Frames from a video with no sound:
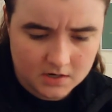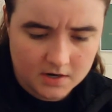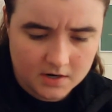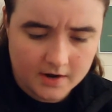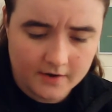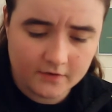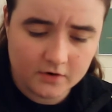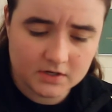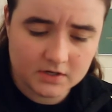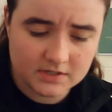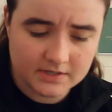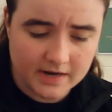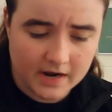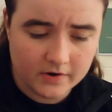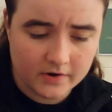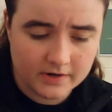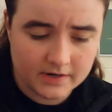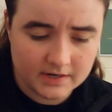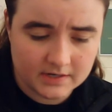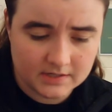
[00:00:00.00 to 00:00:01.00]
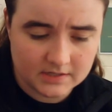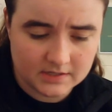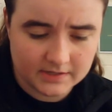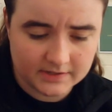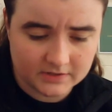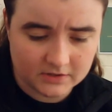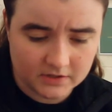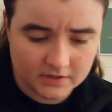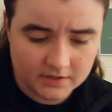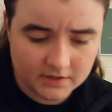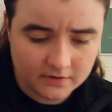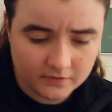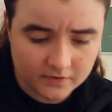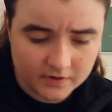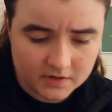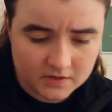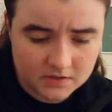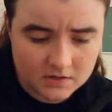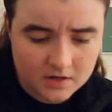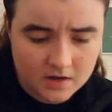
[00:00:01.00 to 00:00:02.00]
Of course, nowadays things are
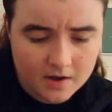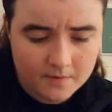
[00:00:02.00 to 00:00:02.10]
different,